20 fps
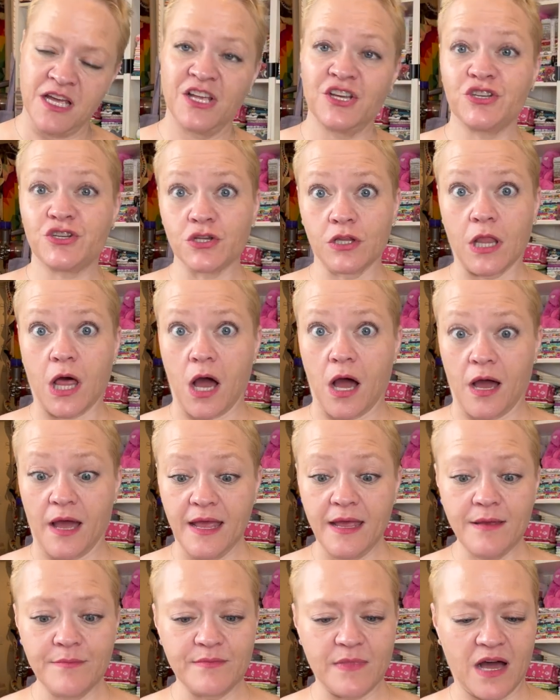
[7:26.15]

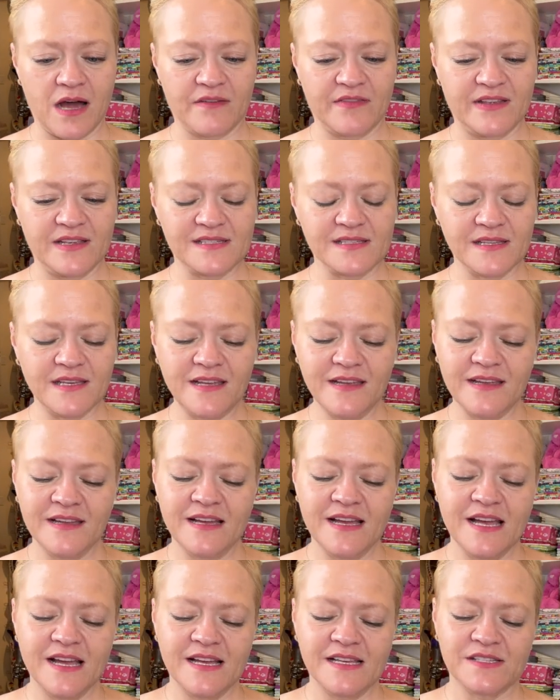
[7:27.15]
July, obviously.
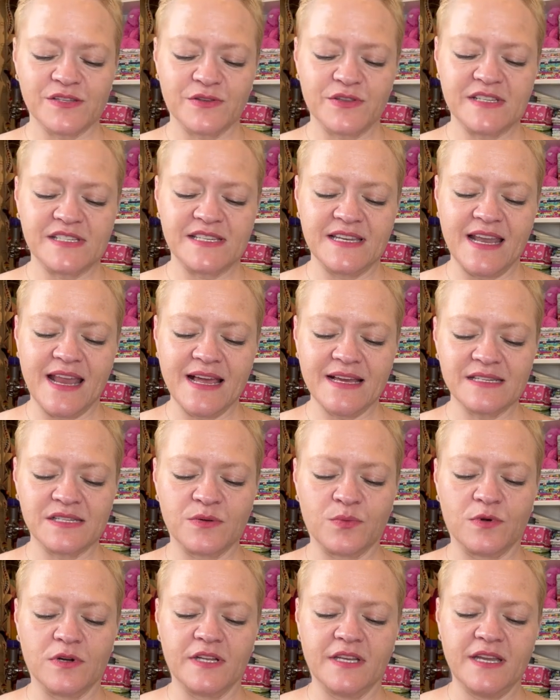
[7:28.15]
So this
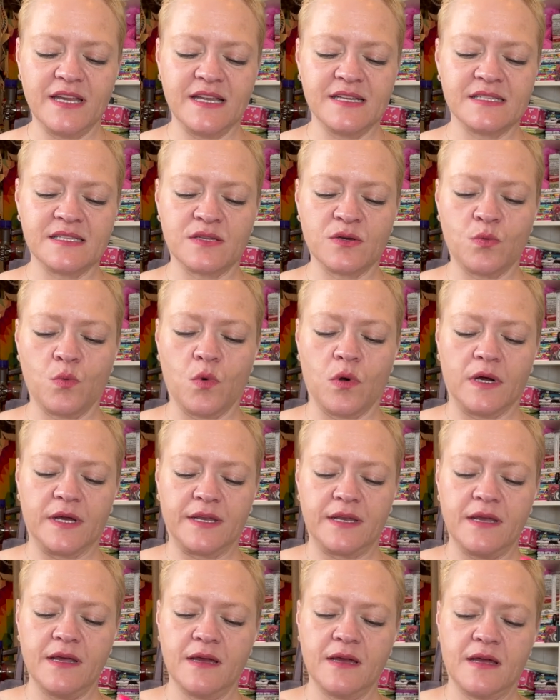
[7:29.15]
next one is the
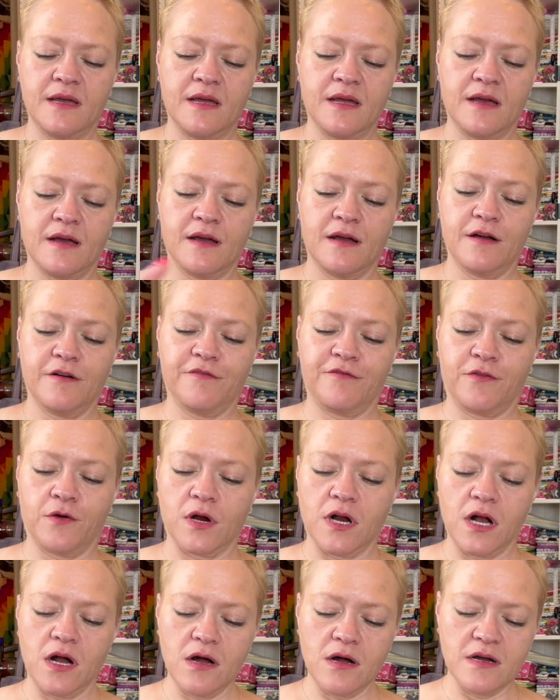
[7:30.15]
one for
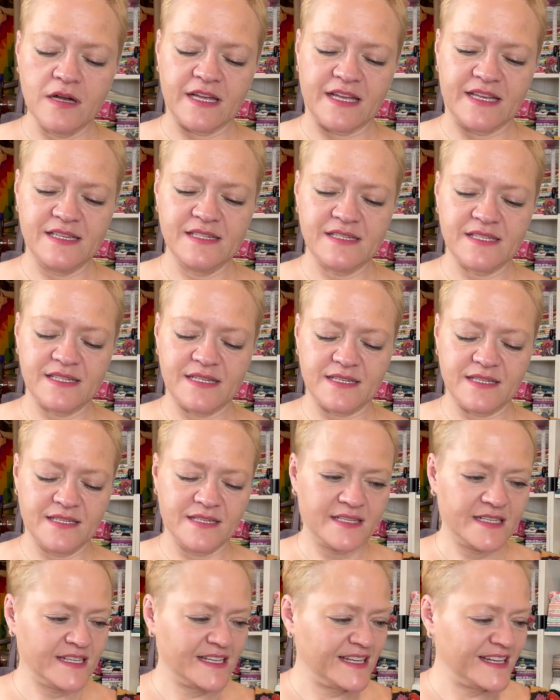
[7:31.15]
August.
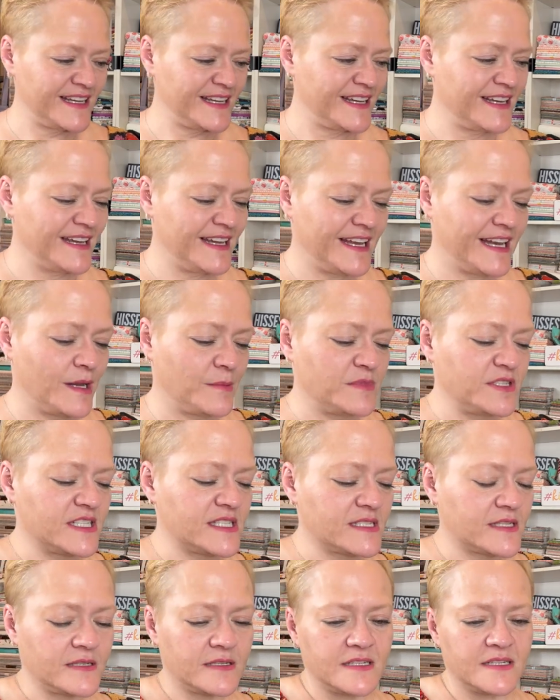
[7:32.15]
I'm
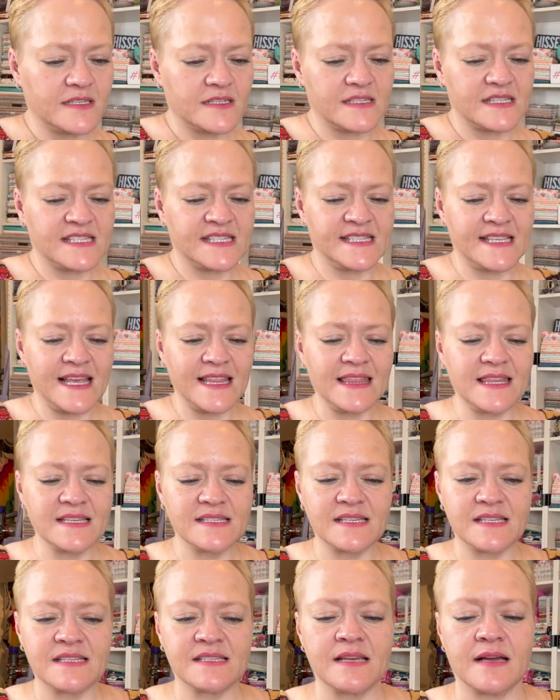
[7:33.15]
just gonna set
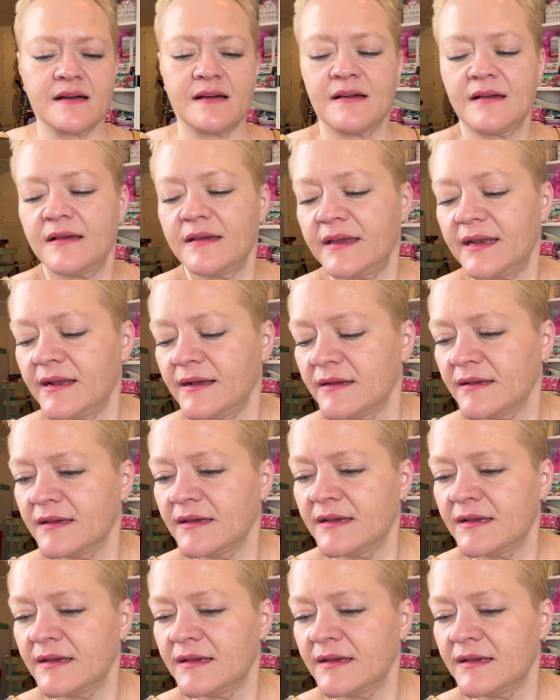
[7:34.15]
this aside.